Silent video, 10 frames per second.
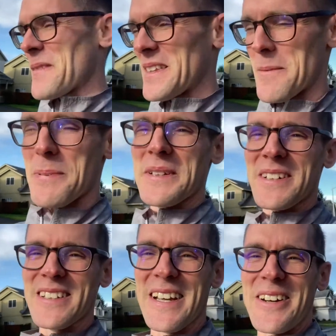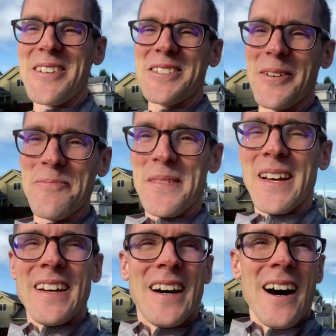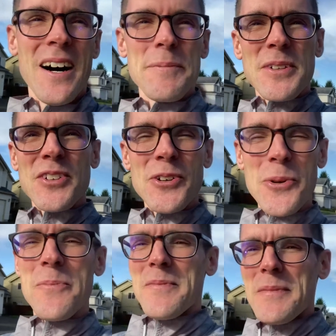and then peel it later. So all up to you.